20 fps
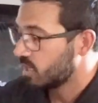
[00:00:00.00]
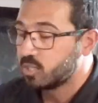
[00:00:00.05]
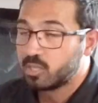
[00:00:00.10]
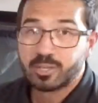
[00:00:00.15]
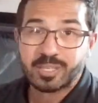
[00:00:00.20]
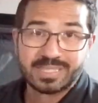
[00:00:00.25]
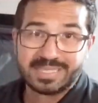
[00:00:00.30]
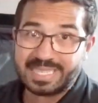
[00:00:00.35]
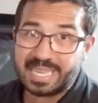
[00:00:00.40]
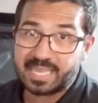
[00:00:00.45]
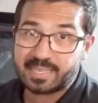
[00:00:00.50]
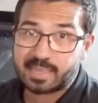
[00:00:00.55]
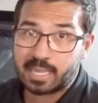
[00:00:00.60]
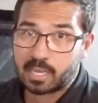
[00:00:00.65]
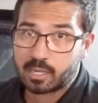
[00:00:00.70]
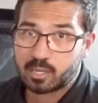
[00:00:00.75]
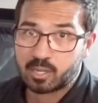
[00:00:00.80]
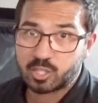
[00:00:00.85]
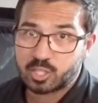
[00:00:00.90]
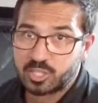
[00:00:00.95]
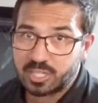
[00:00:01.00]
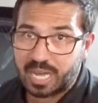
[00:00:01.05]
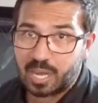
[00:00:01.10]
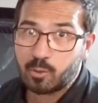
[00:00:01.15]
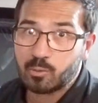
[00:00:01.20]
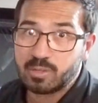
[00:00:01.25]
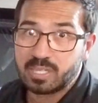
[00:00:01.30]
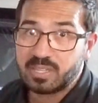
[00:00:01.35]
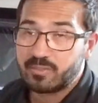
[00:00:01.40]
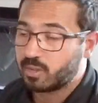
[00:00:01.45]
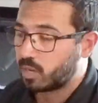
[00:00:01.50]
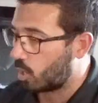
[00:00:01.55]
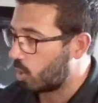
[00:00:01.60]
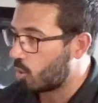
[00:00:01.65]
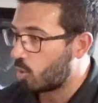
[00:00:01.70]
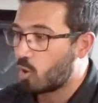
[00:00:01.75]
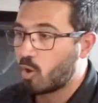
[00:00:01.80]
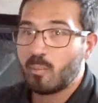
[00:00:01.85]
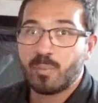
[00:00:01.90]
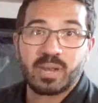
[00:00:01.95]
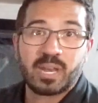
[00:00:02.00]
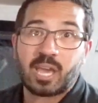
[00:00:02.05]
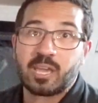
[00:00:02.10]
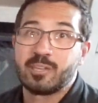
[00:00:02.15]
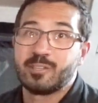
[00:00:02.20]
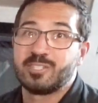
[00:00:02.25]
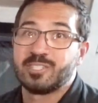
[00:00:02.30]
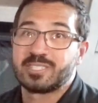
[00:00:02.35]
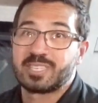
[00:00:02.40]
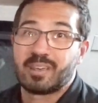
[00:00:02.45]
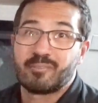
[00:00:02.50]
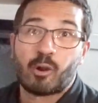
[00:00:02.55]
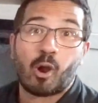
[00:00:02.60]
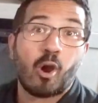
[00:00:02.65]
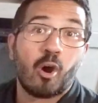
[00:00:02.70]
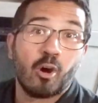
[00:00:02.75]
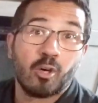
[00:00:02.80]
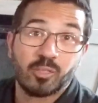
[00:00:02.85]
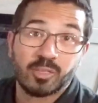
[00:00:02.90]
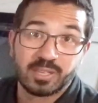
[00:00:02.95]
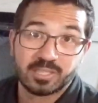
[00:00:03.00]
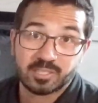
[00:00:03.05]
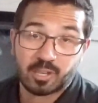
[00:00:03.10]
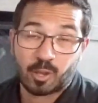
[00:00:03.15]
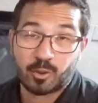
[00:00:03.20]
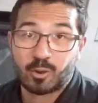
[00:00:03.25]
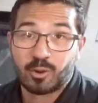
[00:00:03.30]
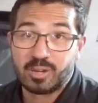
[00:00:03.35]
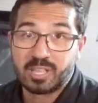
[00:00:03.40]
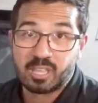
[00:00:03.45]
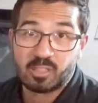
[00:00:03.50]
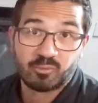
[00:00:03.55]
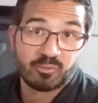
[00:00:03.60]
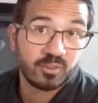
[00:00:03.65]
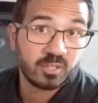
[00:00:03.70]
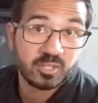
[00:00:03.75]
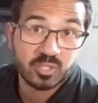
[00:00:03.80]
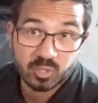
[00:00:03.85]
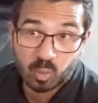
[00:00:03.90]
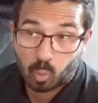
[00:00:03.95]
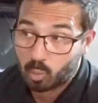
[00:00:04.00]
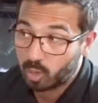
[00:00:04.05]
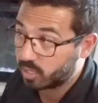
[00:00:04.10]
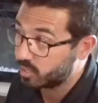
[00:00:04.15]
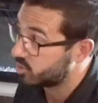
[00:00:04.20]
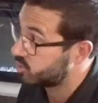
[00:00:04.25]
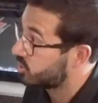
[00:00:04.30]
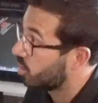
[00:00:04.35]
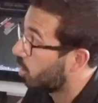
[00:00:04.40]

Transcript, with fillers: you can take that cushion out, leave it at home, and now you just have all this underneath for storage.